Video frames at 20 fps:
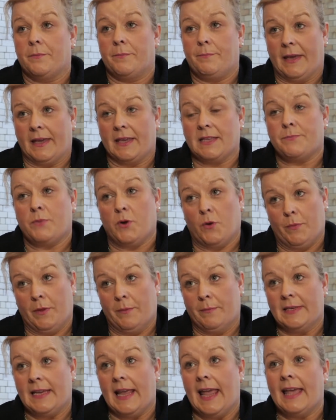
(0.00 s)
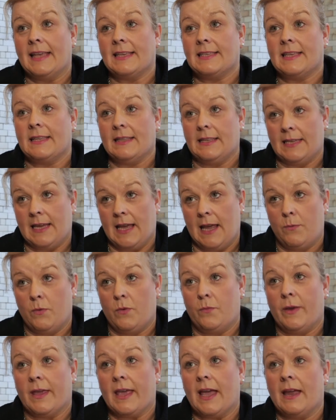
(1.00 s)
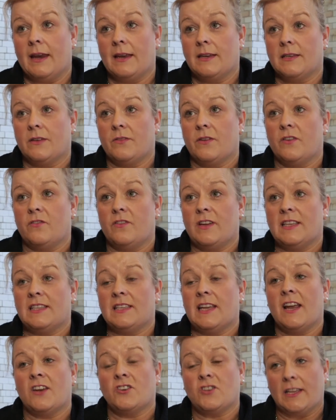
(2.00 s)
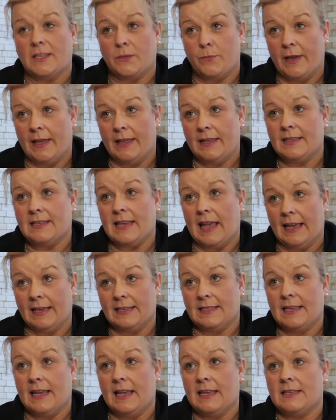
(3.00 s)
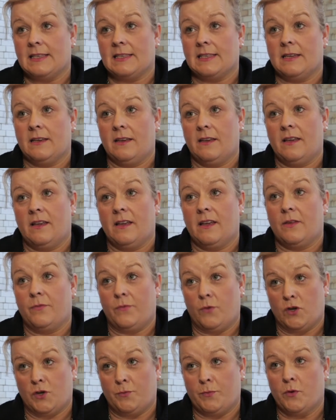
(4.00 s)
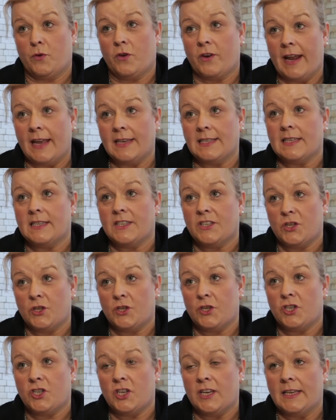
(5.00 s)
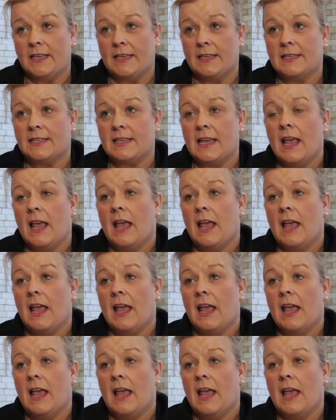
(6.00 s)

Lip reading: biggest problem debts at the time when we carried out our research, as well as access to affordable credit solutions,